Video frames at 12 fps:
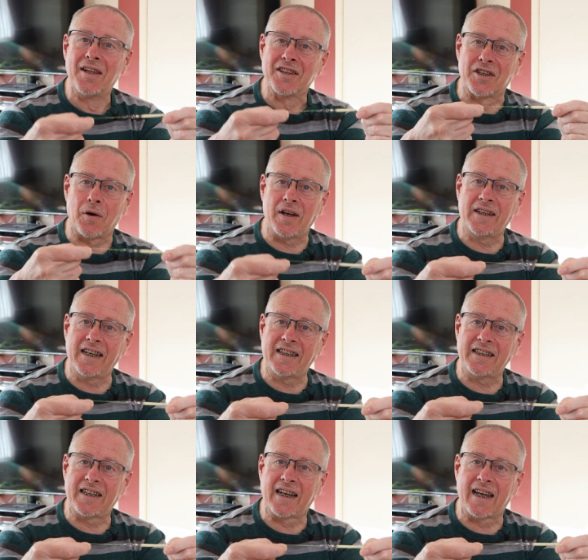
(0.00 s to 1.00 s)
So I
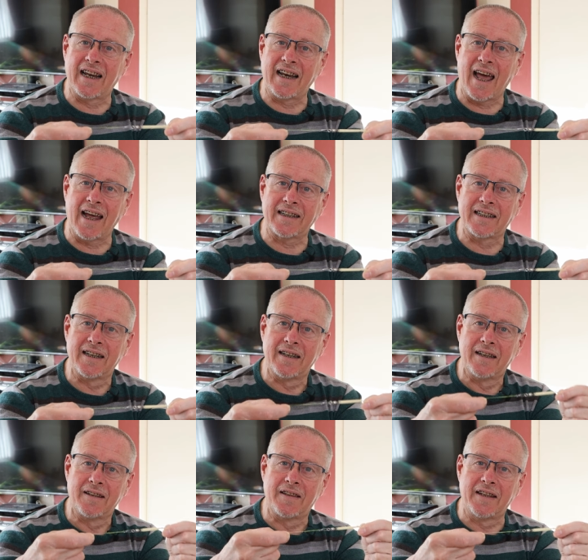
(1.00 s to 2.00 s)
needed to connect
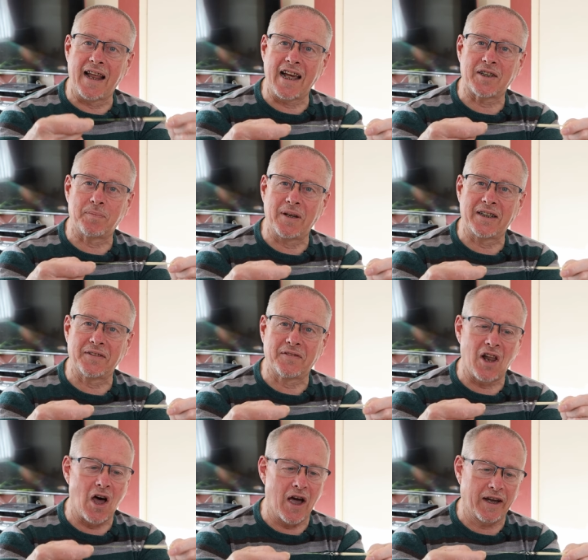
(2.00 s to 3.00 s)
the next bit of
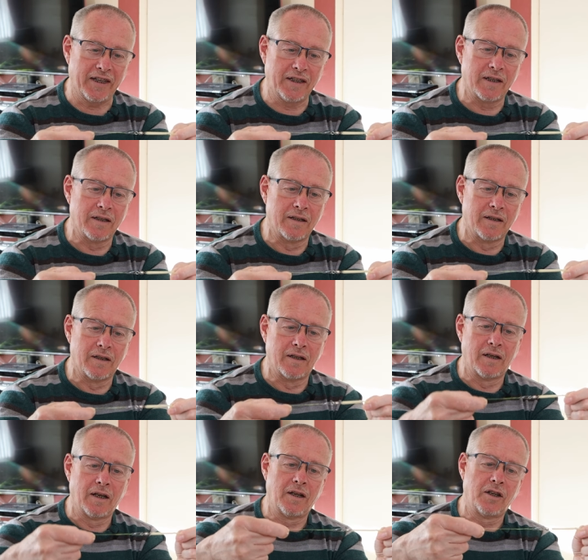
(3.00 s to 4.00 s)
line
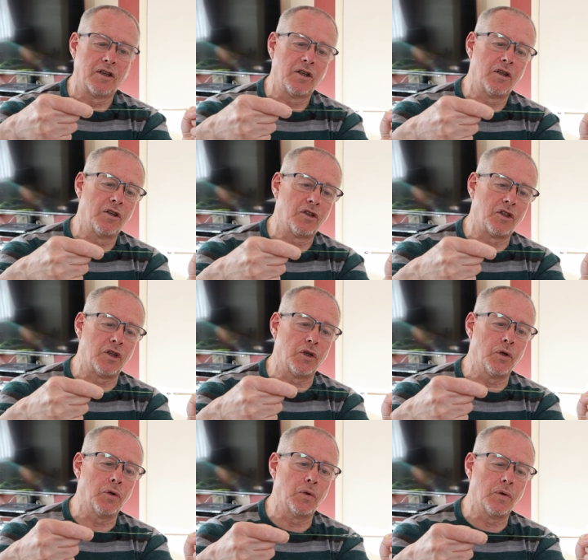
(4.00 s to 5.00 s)

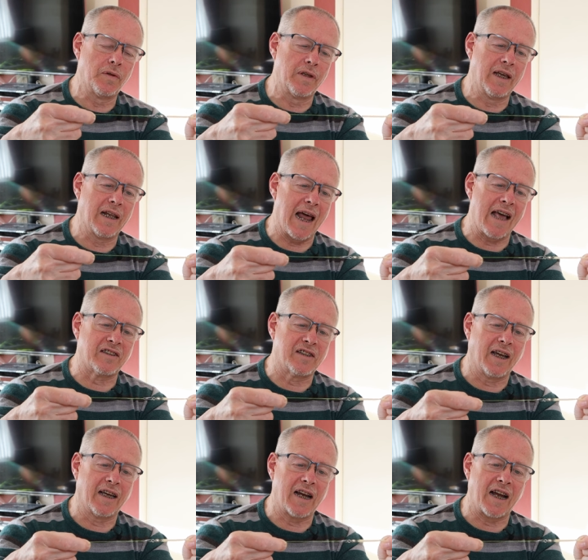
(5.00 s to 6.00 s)
to the
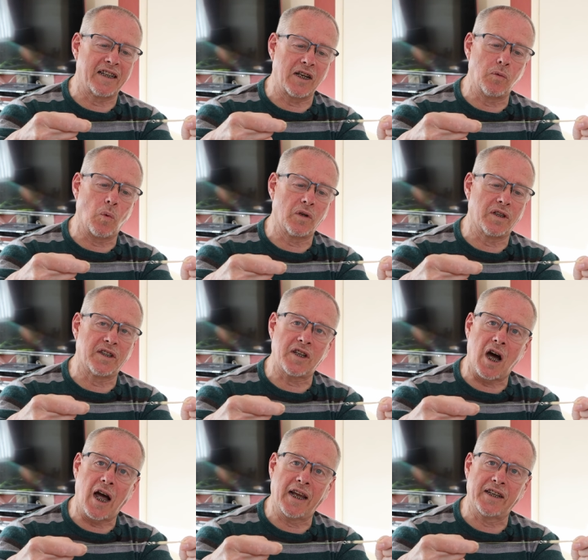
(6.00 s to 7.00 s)
elastic and I didn't want to
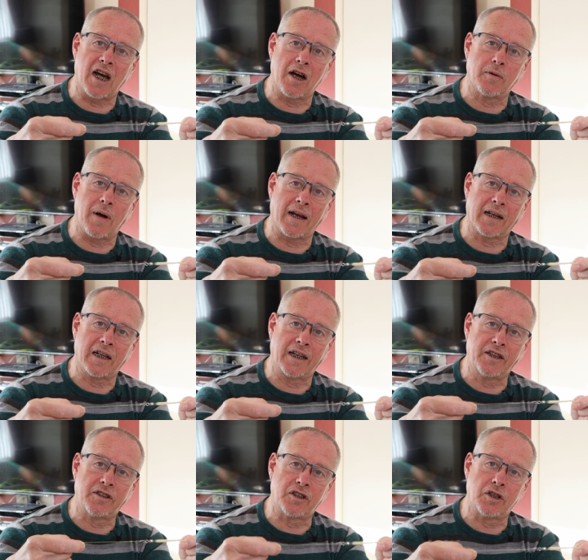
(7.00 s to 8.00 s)
tie it
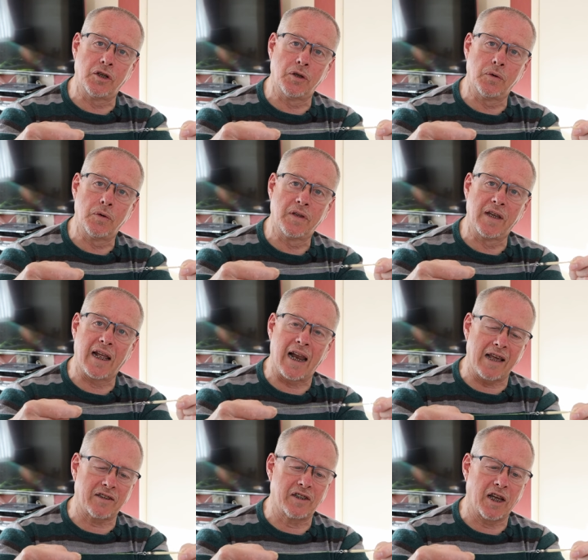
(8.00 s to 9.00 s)
directly to the
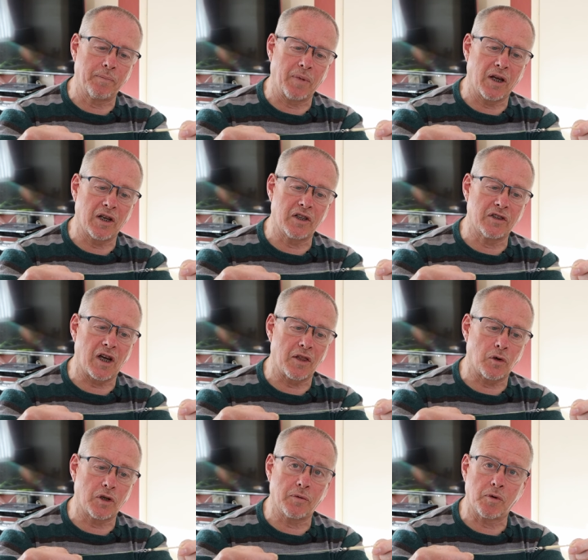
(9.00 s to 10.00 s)
elastic because I
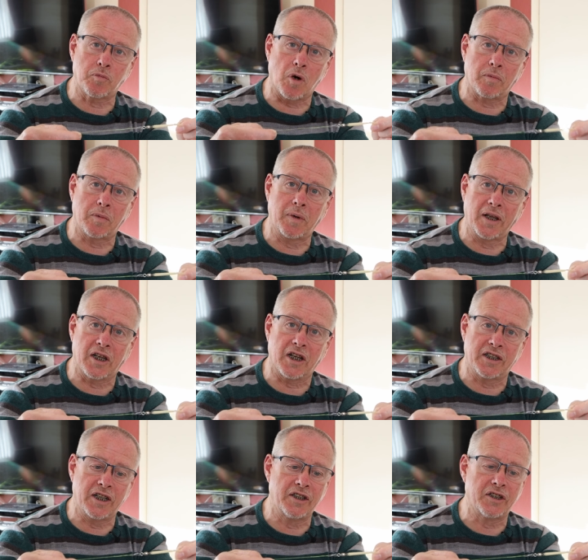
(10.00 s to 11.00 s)
thought it would probably
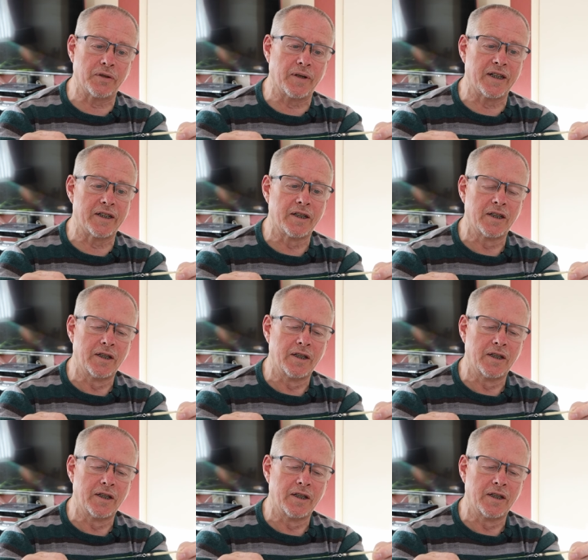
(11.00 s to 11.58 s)
cut into it.